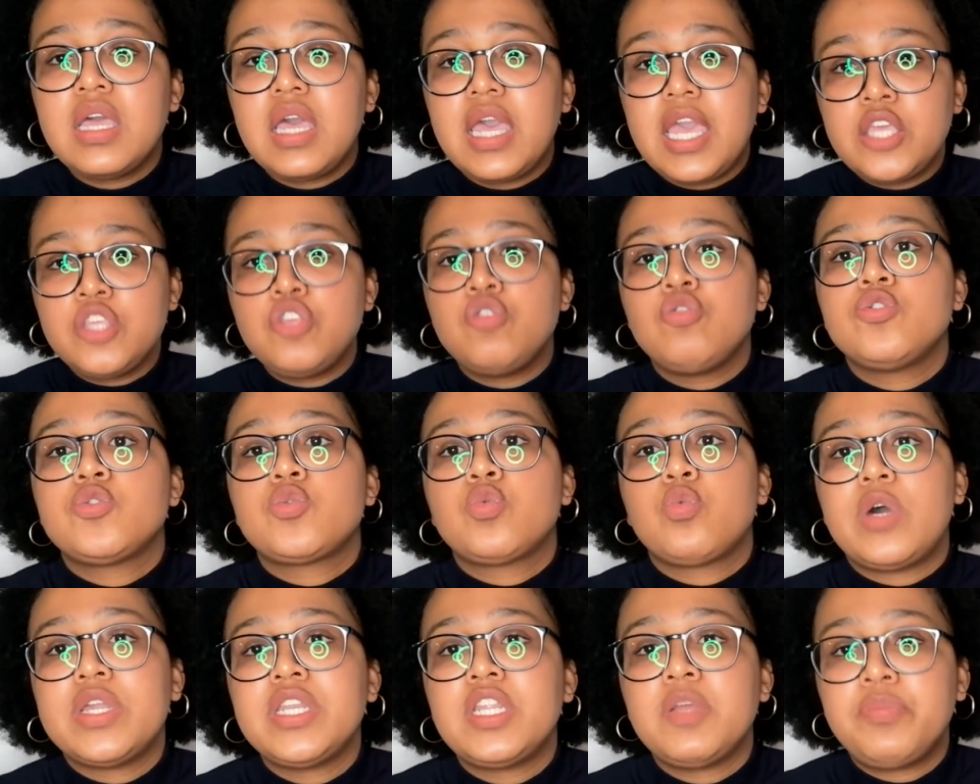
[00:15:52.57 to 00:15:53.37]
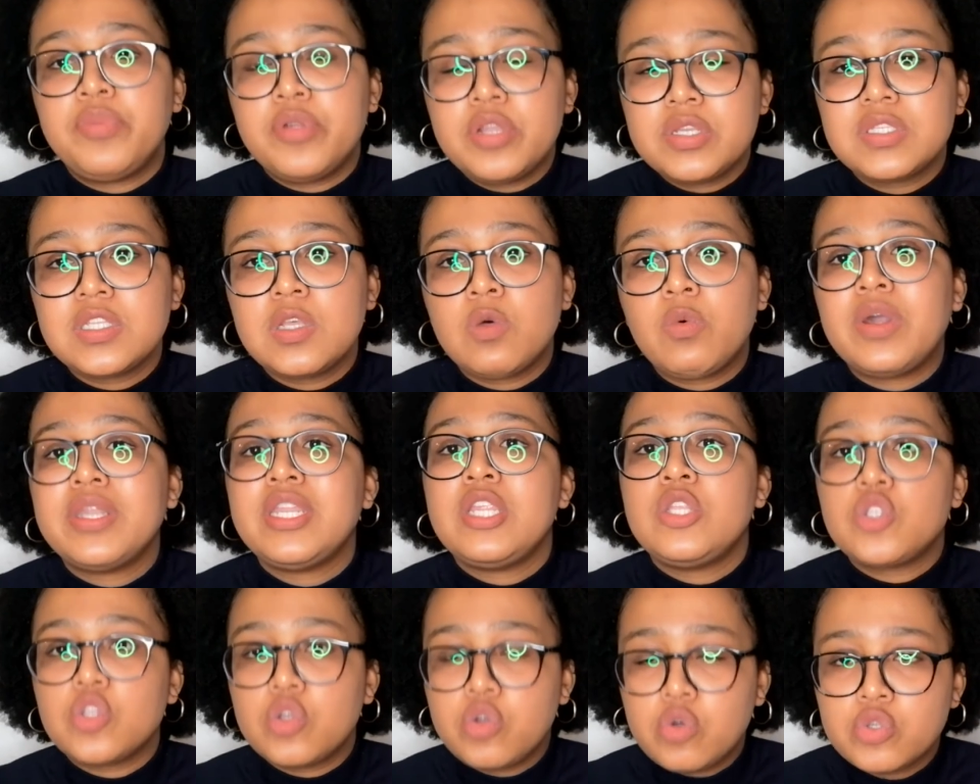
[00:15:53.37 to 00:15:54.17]
and you just want a personal one,
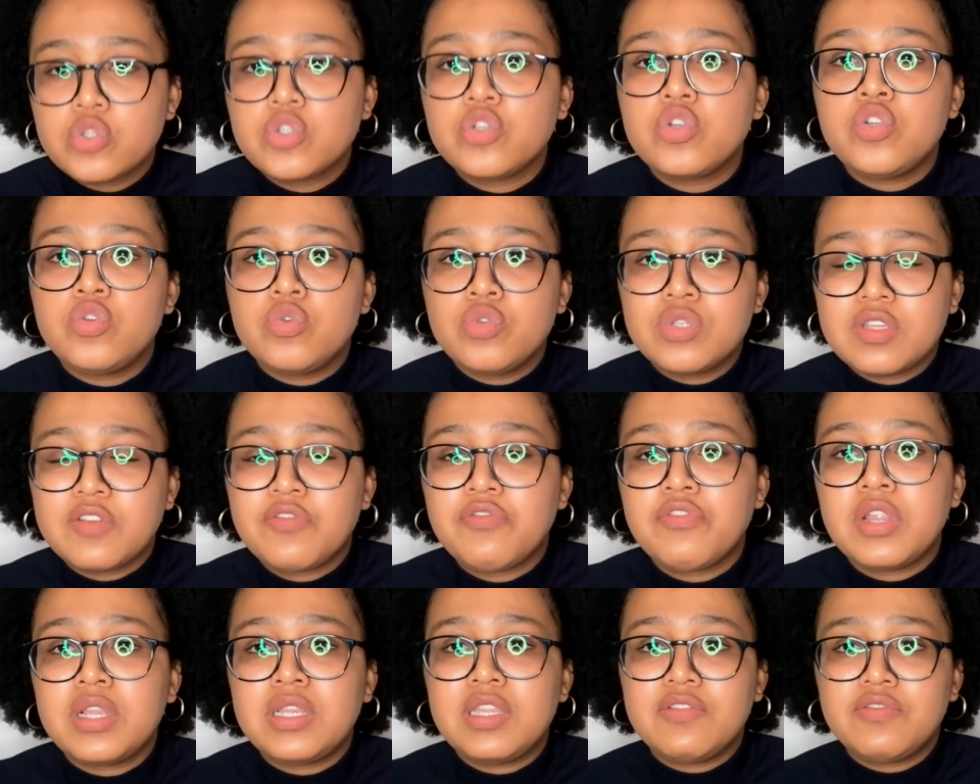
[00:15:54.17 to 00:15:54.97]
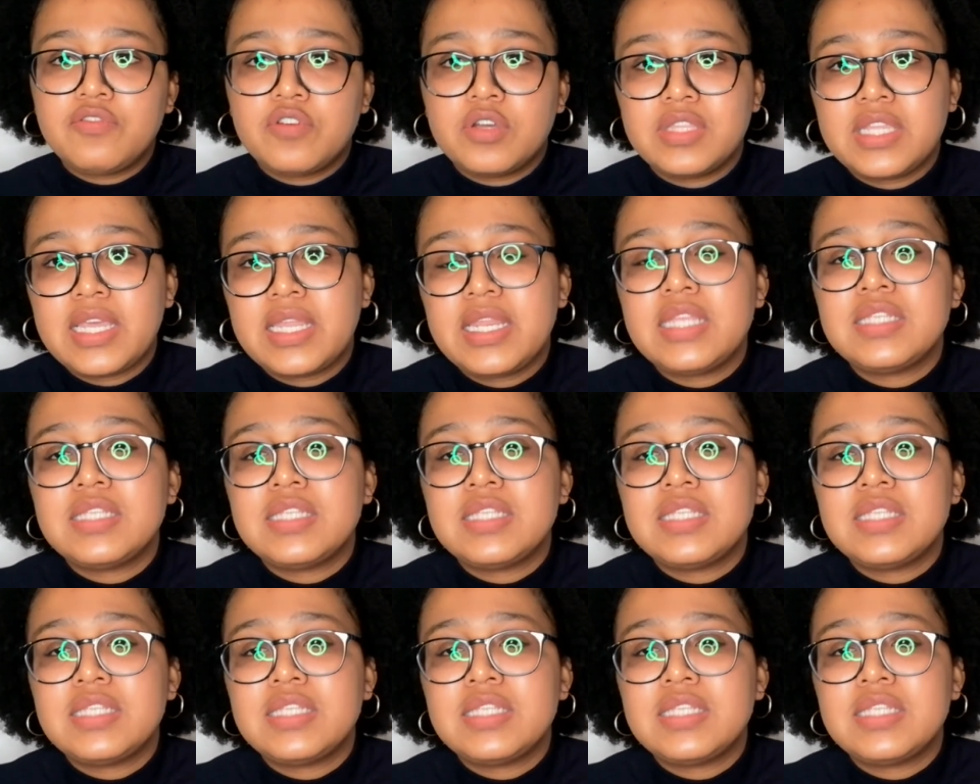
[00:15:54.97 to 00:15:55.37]
it's also user friendly for that.